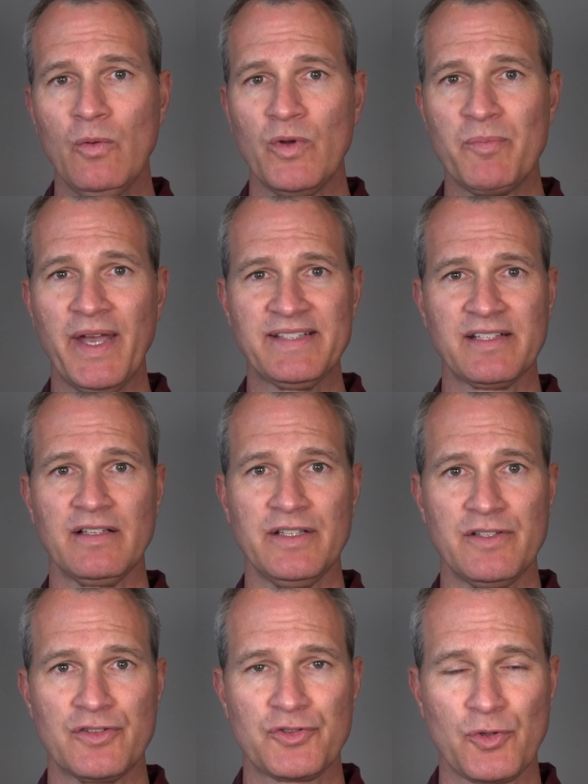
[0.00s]
we basically
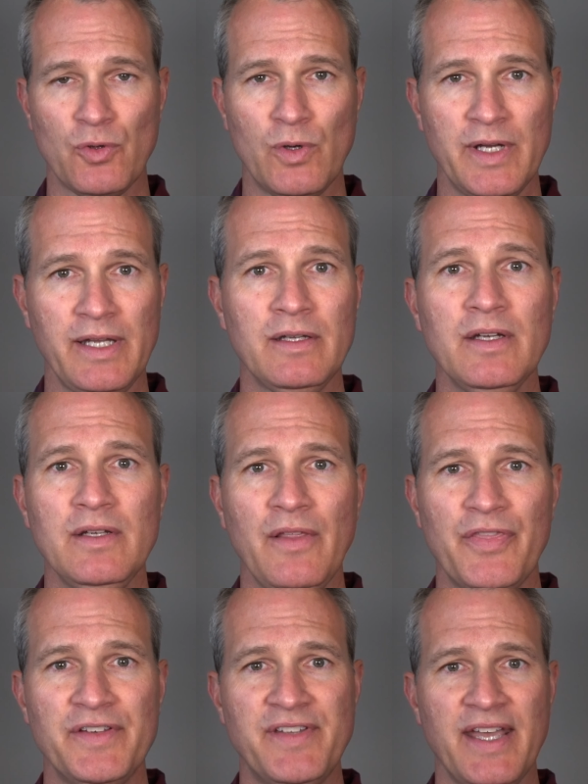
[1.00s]
destroy
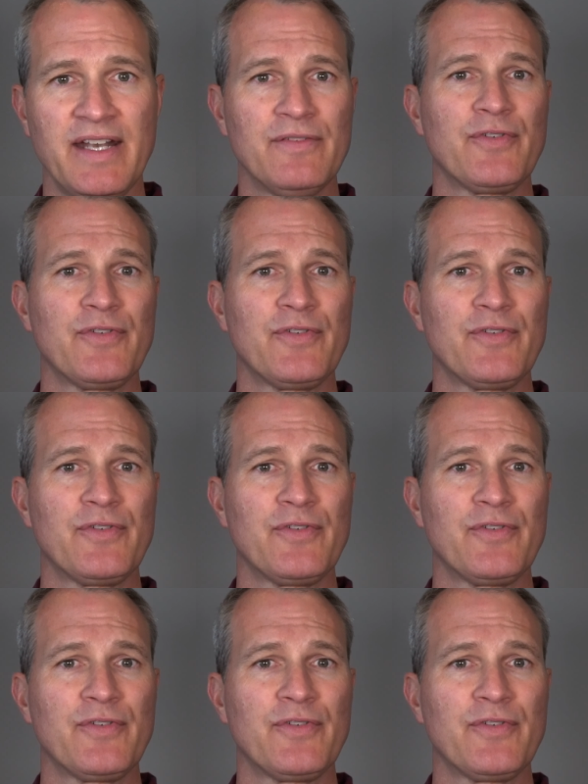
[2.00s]
the data